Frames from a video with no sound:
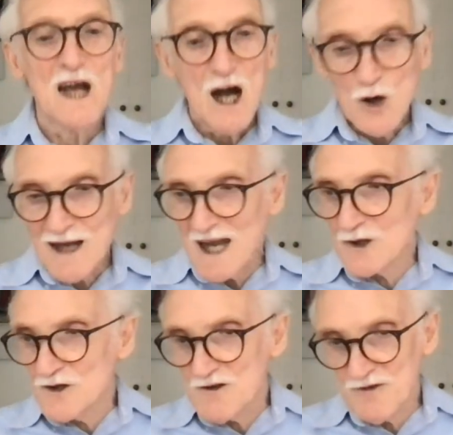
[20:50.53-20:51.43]
Okay, I'm
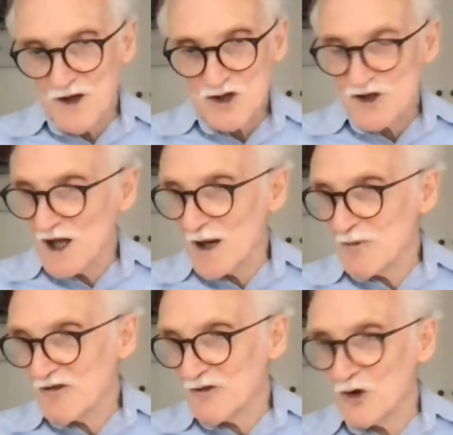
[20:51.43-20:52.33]
going to finish there
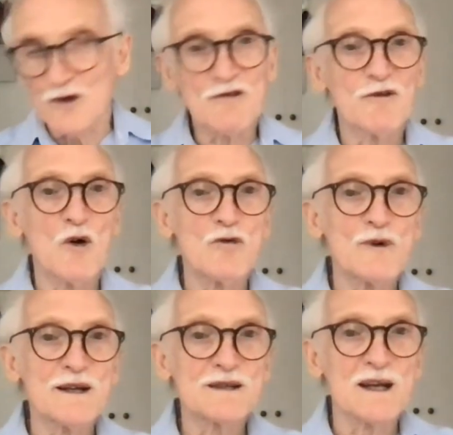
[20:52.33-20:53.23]
before the phone
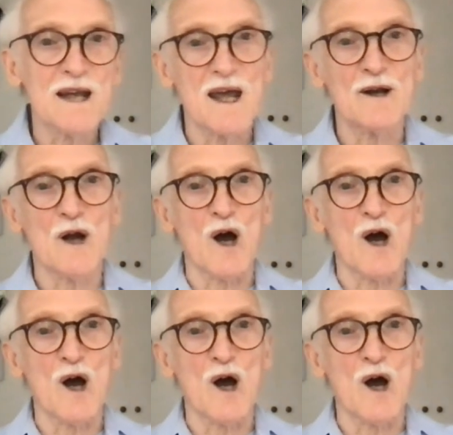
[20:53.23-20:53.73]
rings again